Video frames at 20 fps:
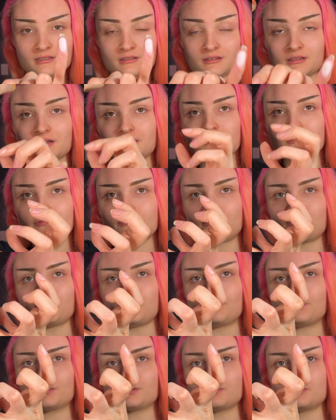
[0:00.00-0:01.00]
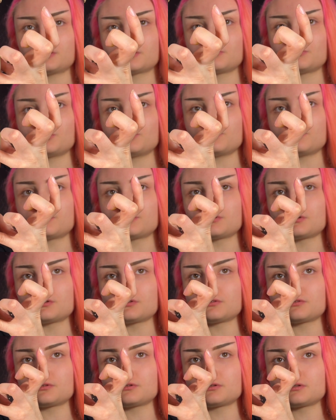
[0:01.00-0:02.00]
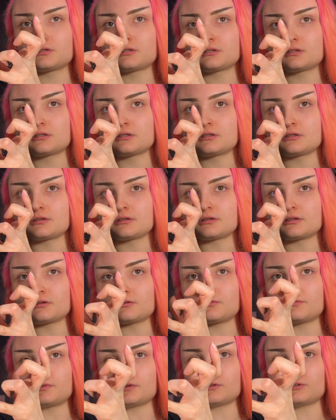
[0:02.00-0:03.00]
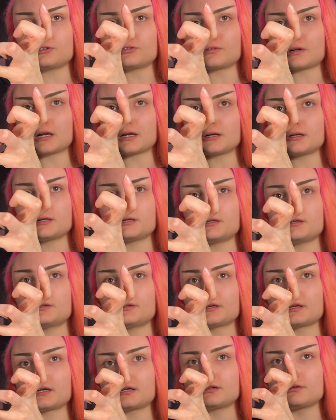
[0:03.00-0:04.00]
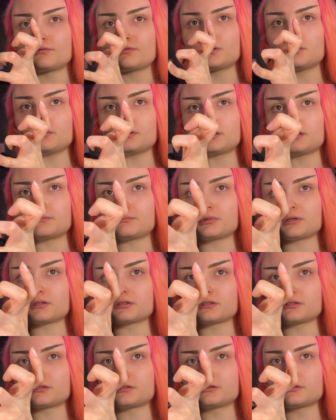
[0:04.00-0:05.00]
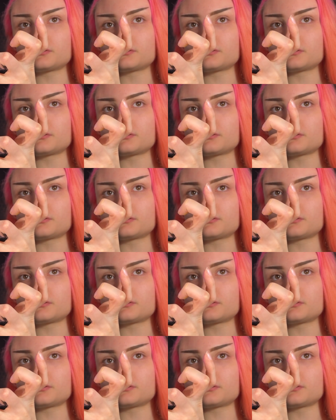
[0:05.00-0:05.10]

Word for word: they all feel really smooth too. They don't feel dry, they kind of feel like butter.